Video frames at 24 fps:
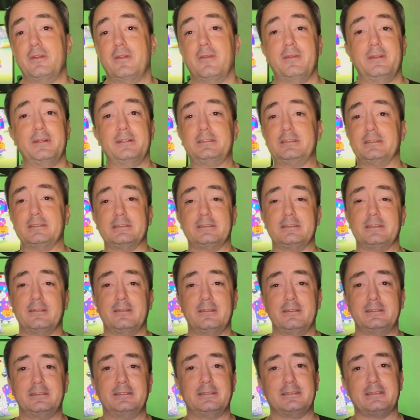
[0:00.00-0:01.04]
This is
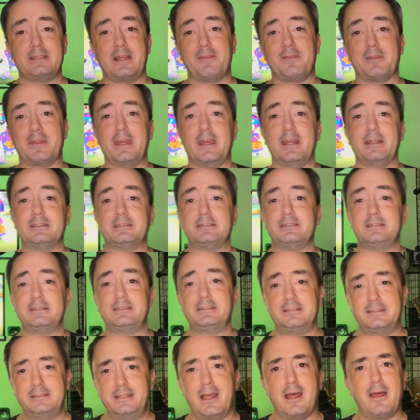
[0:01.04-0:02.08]
not the case.
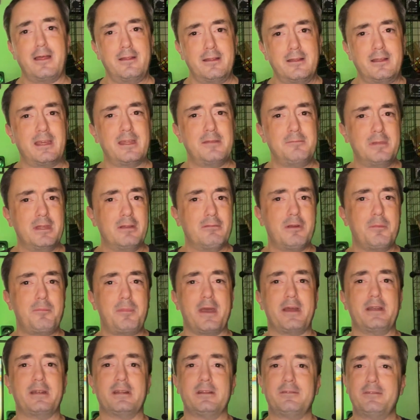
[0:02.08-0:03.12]
It's, yeah, it can be
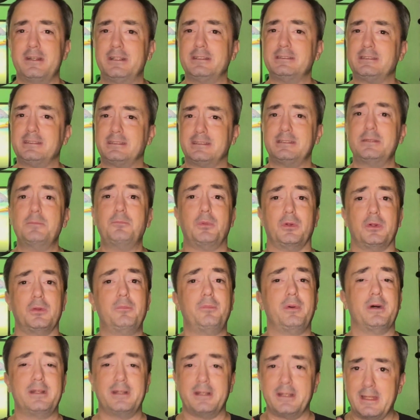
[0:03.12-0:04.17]
repetitive and it's simple,
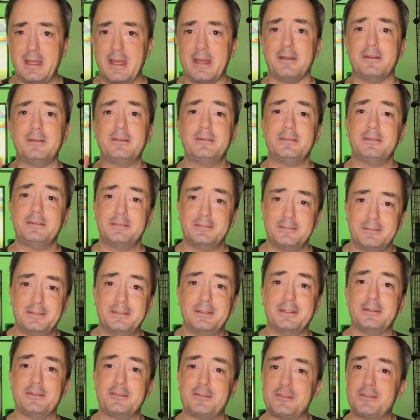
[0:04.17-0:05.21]
but again,
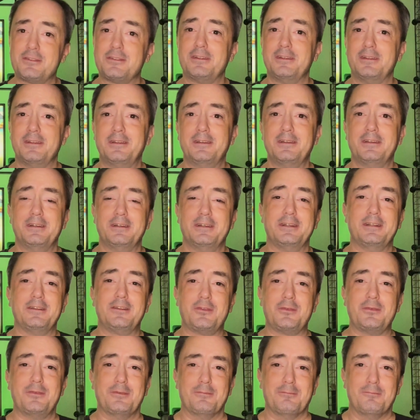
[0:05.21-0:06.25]
it's
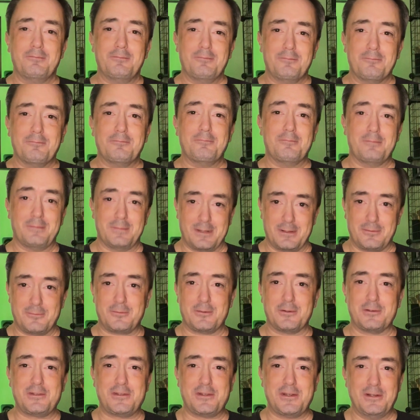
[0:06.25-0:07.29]
meant
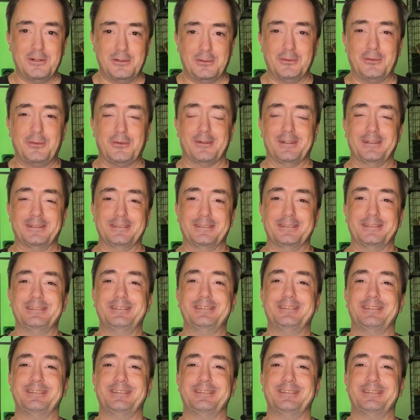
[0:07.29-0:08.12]
for children.